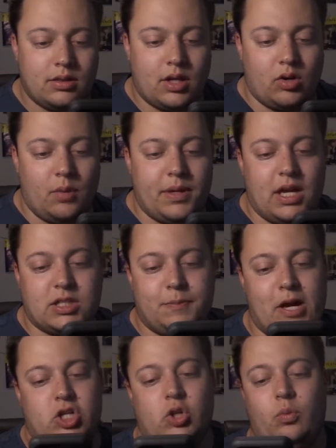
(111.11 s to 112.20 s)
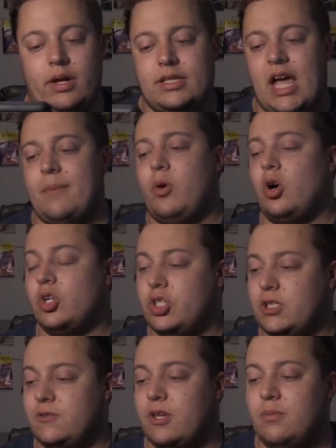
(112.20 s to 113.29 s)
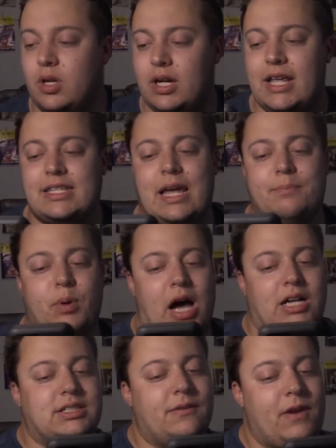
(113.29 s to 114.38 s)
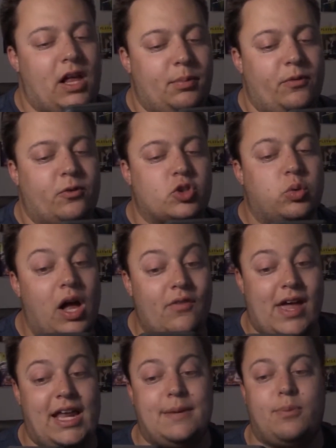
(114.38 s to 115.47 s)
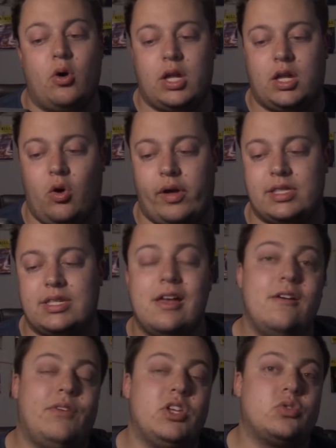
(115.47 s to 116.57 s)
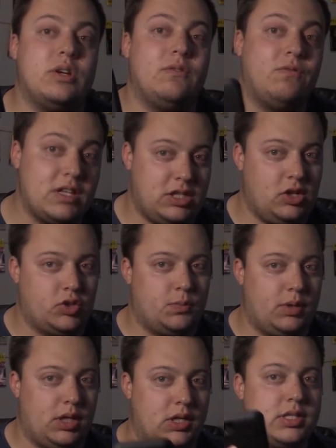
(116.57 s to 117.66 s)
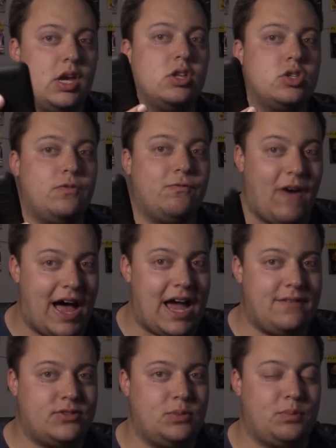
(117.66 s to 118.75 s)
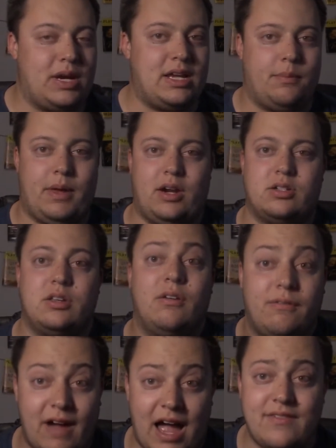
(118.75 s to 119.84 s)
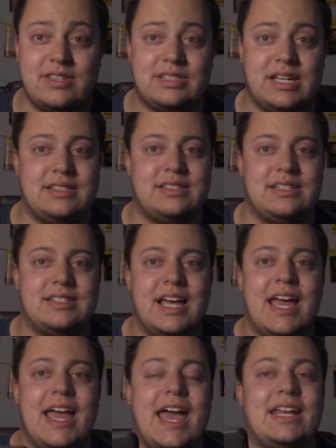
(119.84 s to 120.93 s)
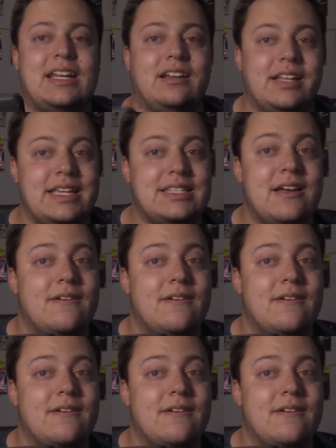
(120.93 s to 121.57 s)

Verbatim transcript: There will be a special one-time purchase Community Day box is available for 1280 Pokecoins featuring 50 Ultra Balls, 5 Super Incubators, 5 Incenses, and an Elite